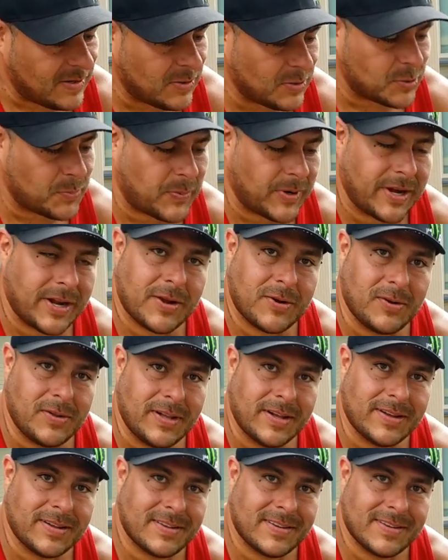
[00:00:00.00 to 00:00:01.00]
Looks pretty
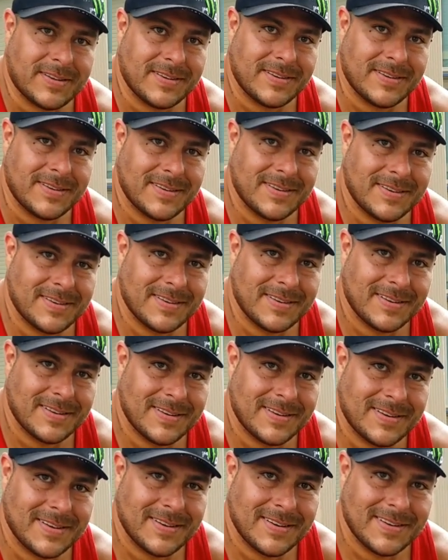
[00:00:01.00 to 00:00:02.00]
cool, huh? Oh man, that
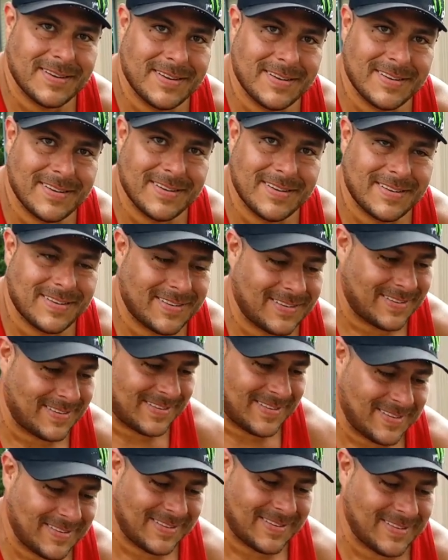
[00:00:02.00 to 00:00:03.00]
looks awesome. Really
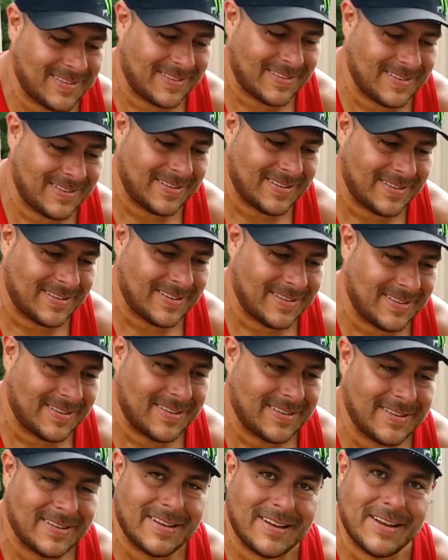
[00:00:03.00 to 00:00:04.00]
sleek design there.
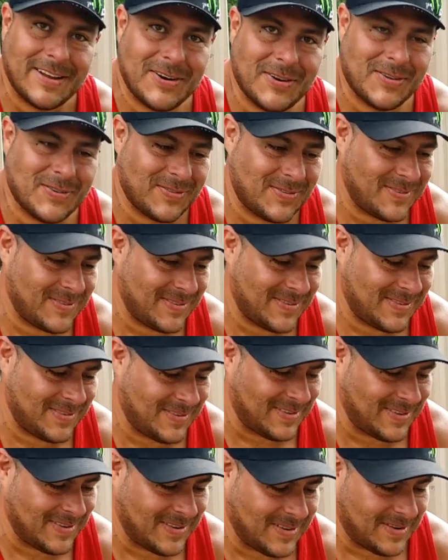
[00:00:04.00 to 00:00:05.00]
I know.
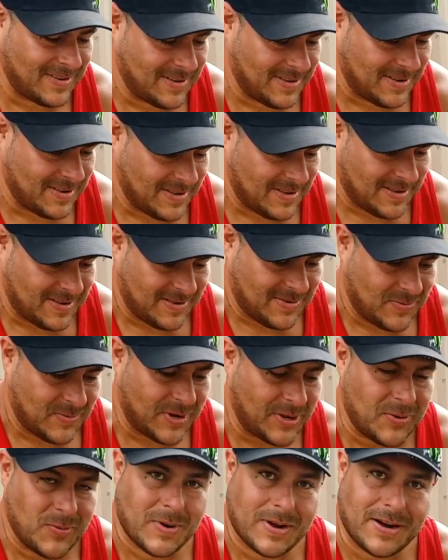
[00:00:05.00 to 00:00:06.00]
Well,
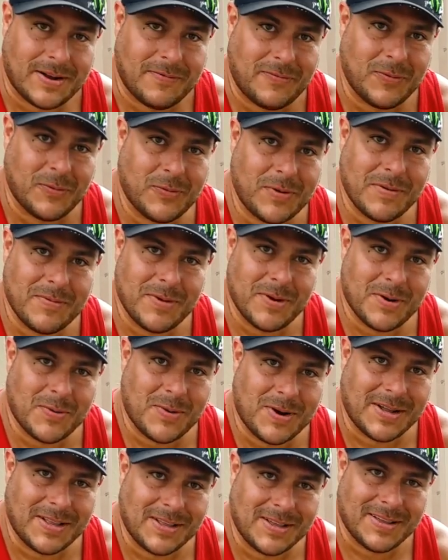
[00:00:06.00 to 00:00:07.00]
you want a full review or
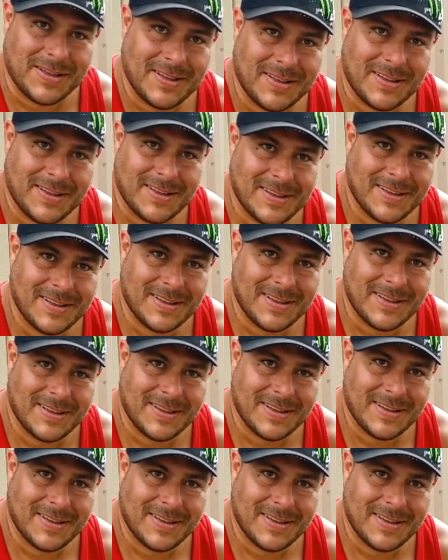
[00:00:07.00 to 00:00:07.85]
what? Yeah, okay.